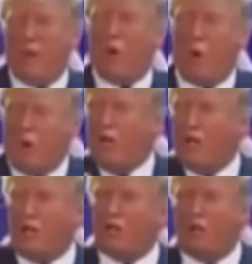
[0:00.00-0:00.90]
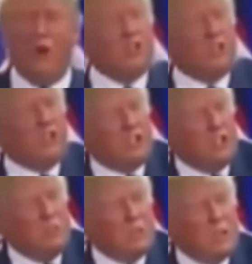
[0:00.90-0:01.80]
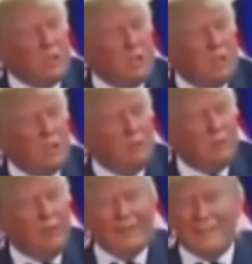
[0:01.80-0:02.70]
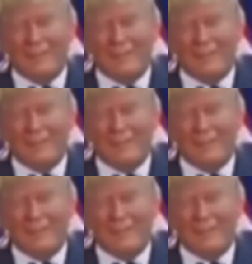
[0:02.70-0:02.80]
that are working these phone systems. And they're